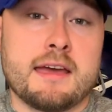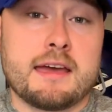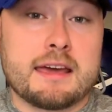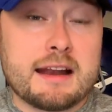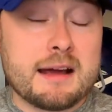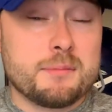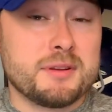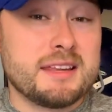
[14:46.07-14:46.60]

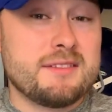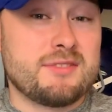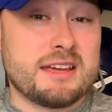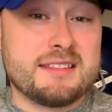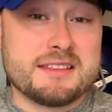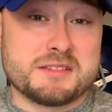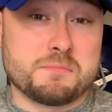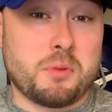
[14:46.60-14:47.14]
And I believe
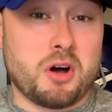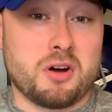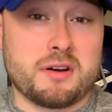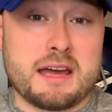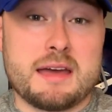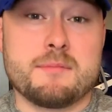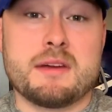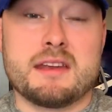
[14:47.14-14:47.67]
in this ball
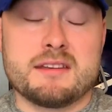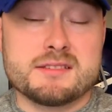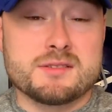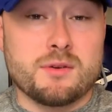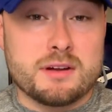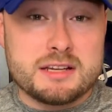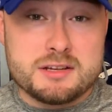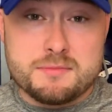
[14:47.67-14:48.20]
game it is
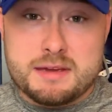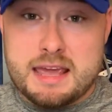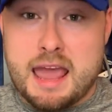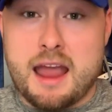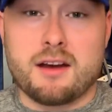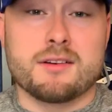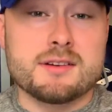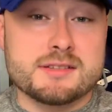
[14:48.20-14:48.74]
going to be
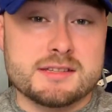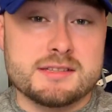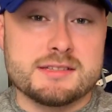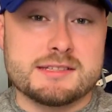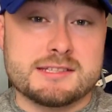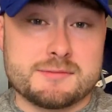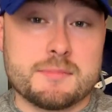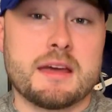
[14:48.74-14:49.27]
Harrison
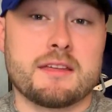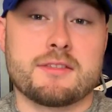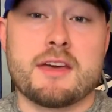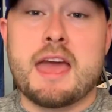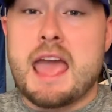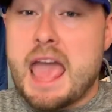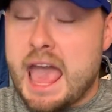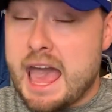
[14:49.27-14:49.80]
Smith
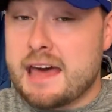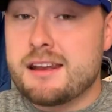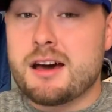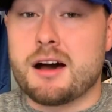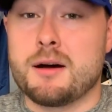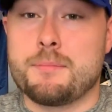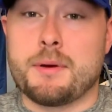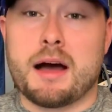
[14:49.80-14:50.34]
head
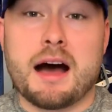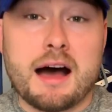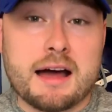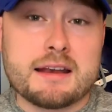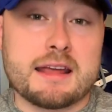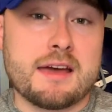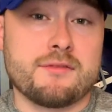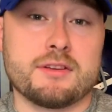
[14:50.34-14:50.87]
up
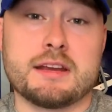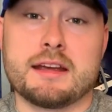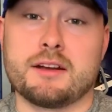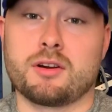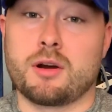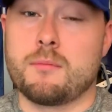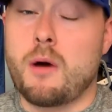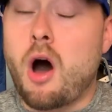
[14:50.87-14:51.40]
on Evan
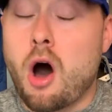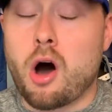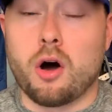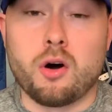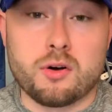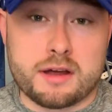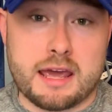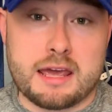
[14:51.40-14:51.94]
Ingram
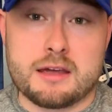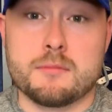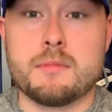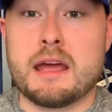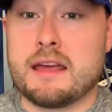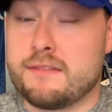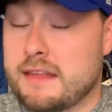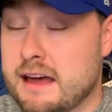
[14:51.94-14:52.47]
all
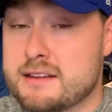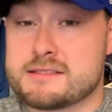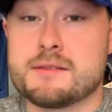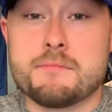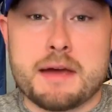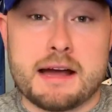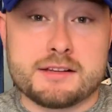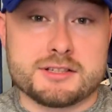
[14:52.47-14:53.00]
game, and that is a
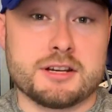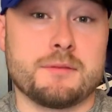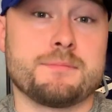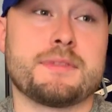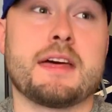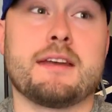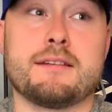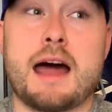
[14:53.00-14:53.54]
matchup
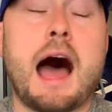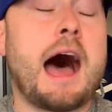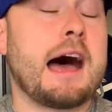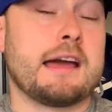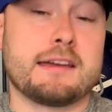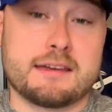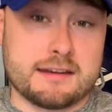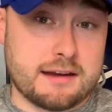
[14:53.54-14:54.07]
that
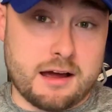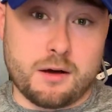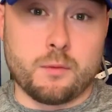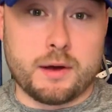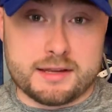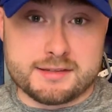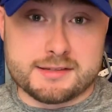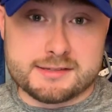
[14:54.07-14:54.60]
I cannot
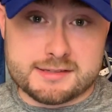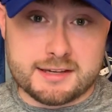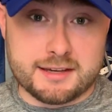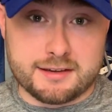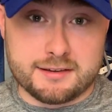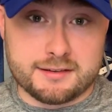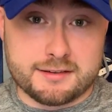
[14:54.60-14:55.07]
wait to see.